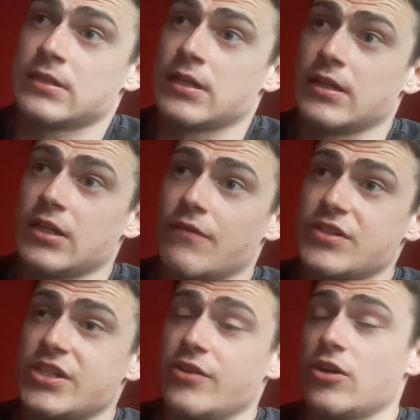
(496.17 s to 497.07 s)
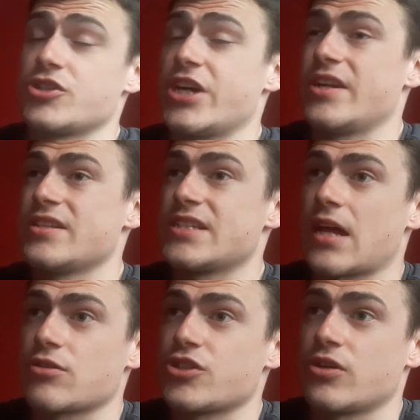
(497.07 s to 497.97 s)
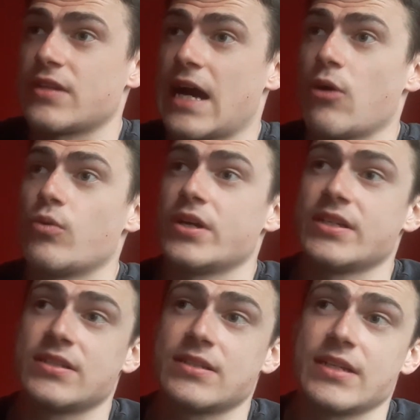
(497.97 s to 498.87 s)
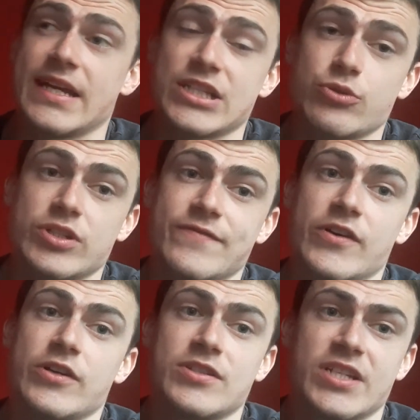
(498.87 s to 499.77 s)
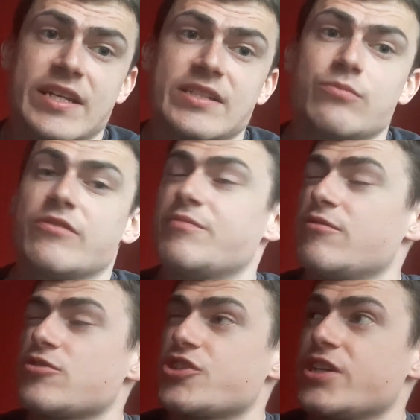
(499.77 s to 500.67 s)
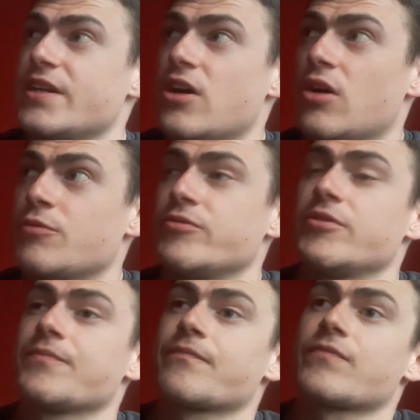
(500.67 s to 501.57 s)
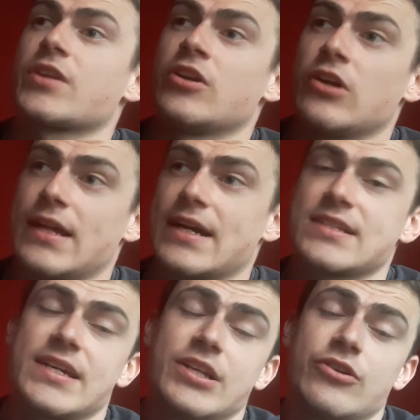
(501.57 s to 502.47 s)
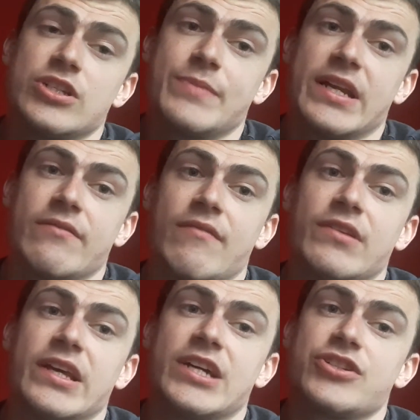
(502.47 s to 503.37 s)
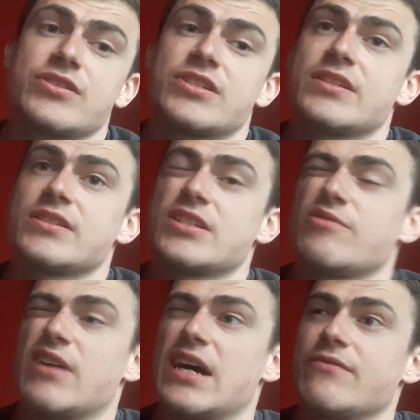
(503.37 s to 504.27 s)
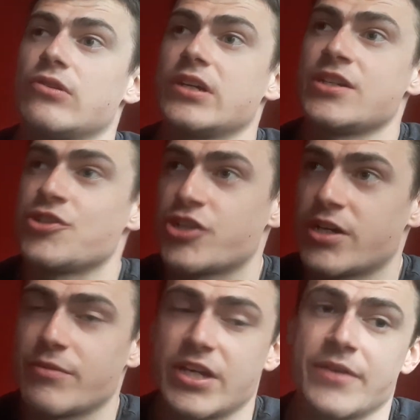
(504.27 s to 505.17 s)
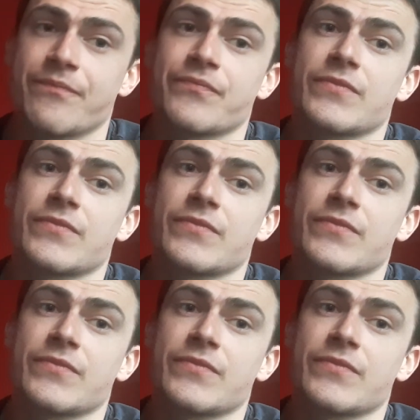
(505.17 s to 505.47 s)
And obviously, you know, Jadon Sancho now is into his third season with Borussia Dortmund. You know, like I said, you know, he's been a revelation since his arrival in Germany.